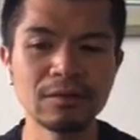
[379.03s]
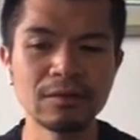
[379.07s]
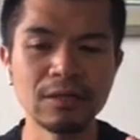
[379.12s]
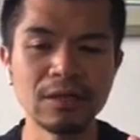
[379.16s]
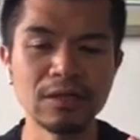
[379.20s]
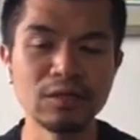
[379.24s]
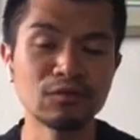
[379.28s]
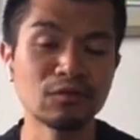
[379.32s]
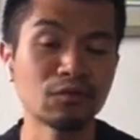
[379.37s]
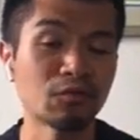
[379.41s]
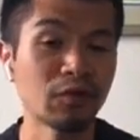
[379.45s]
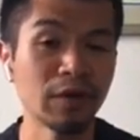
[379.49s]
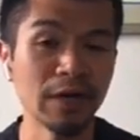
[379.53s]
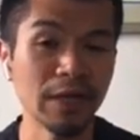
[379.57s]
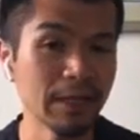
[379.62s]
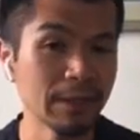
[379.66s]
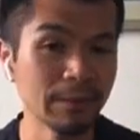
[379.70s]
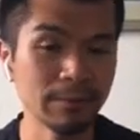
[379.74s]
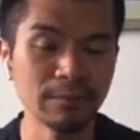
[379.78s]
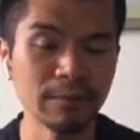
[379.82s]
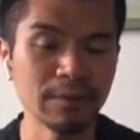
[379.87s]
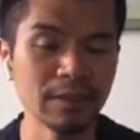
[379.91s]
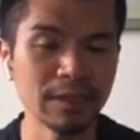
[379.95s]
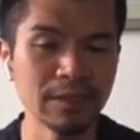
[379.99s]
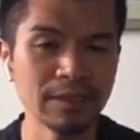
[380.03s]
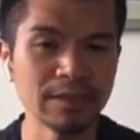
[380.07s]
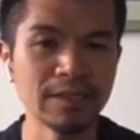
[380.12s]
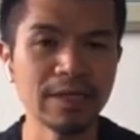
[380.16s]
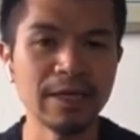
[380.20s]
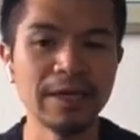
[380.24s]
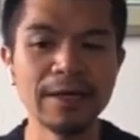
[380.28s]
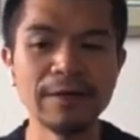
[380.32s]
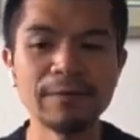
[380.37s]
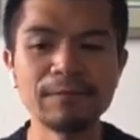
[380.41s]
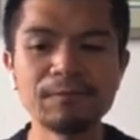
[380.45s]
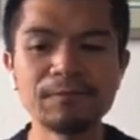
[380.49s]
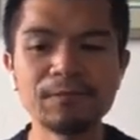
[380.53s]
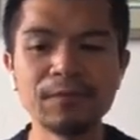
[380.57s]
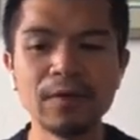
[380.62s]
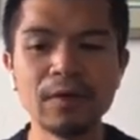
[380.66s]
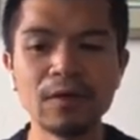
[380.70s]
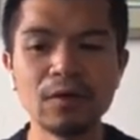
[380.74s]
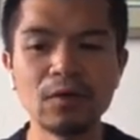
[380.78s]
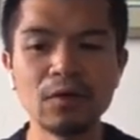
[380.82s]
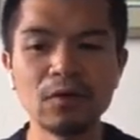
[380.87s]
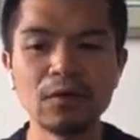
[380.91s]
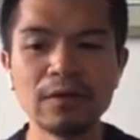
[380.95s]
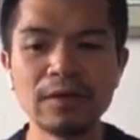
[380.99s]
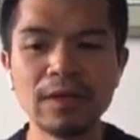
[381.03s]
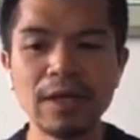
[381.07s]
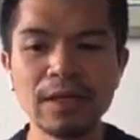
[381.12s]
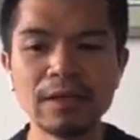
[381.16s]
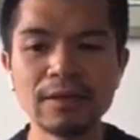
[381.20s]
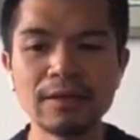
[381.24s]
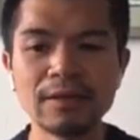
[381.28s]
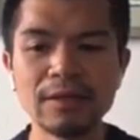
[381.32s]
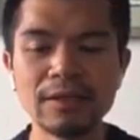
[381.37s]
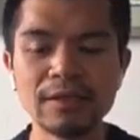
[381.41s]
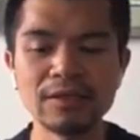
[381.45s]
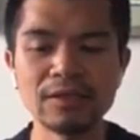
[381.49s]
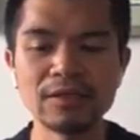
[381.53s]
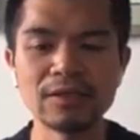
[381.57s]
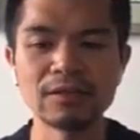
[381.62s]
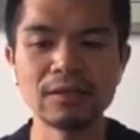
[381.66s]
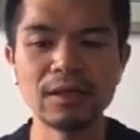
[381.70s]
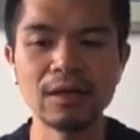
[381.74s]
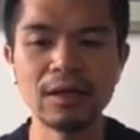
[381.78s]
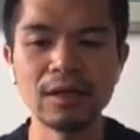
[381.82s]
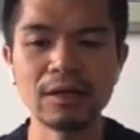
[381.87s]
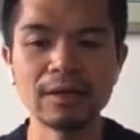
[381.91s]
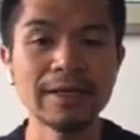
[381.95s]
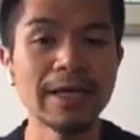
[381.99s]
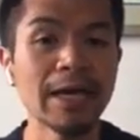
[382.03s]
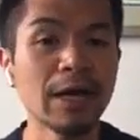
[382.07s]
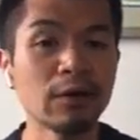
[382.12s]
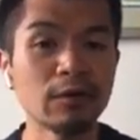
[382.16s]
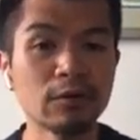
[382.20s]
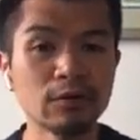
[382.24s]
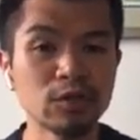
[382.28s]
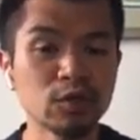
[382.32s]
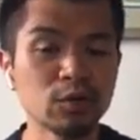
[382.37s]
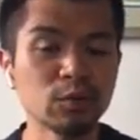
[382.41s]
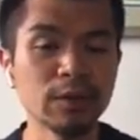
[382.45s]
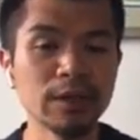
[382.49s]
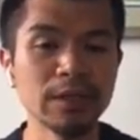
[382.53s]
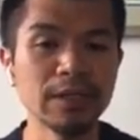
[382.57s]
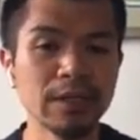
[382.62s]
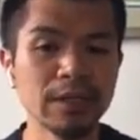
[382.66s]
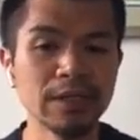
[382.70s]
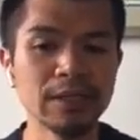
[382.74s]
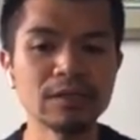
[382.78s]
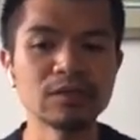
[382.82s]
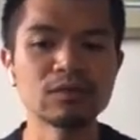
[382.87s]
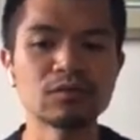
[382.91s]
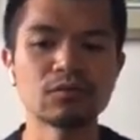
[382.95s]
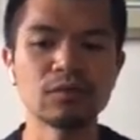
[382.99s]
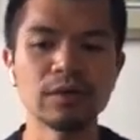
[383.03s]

each frame, let's say, that this uh, counter tween is